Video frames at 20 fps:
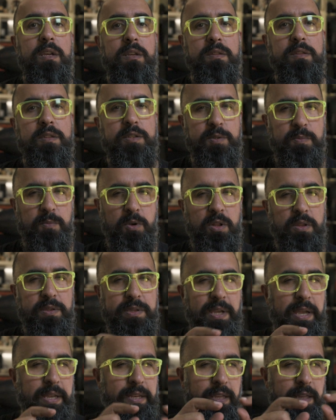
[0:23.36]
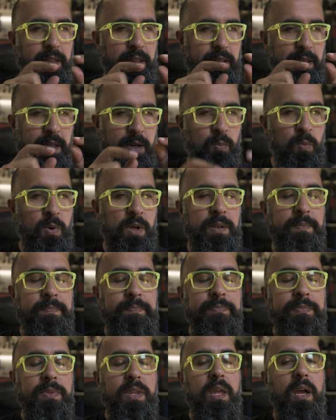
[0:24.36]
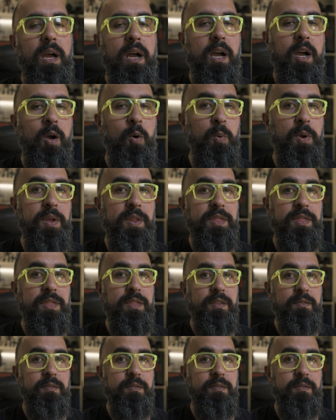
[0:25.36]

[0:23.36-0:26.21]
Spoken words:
the small, tiny, thin one with